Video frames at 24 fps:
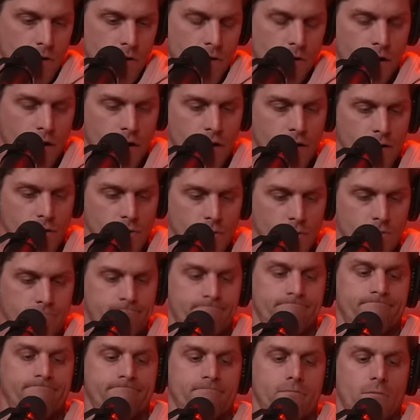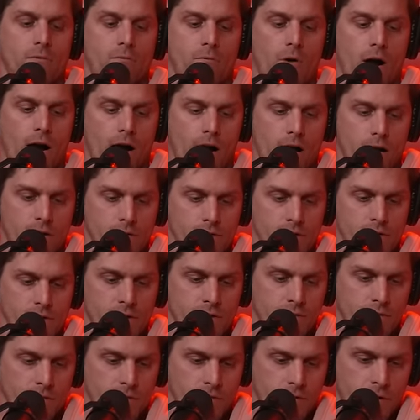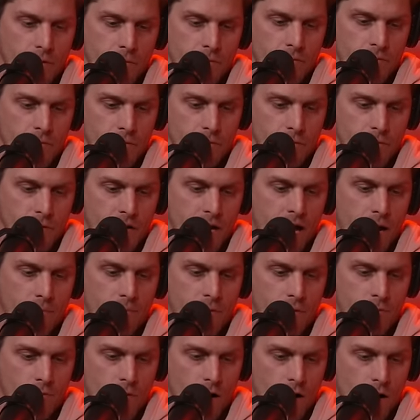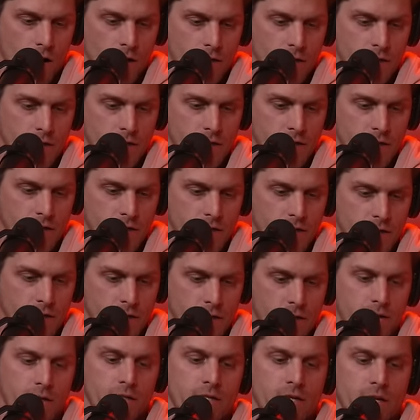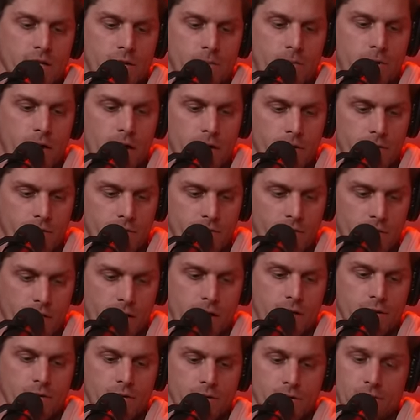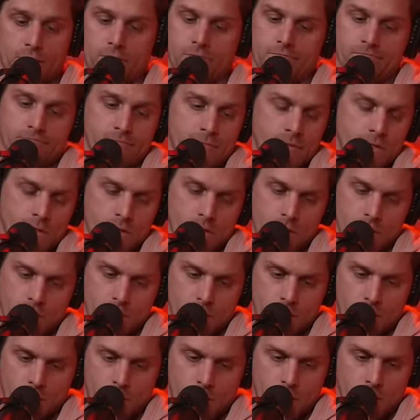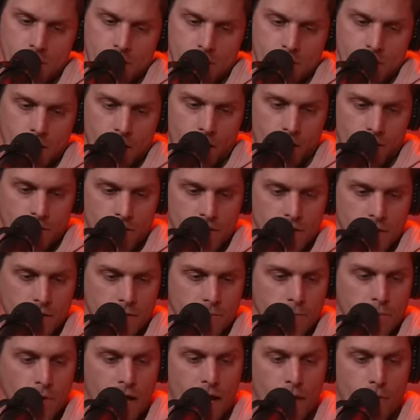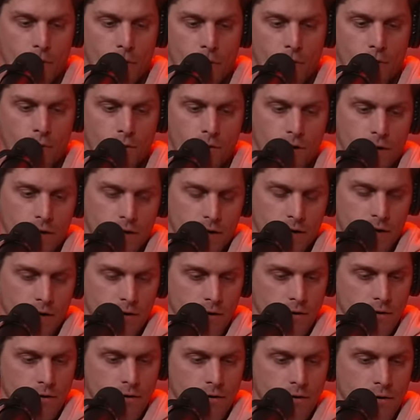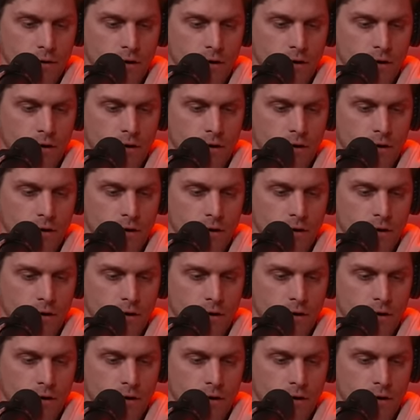Okay, here's one. Why this is one comes from Captain Ron sixteen. He's got the Pirates flag, so. I don't know, he's got the Black Pearl on here.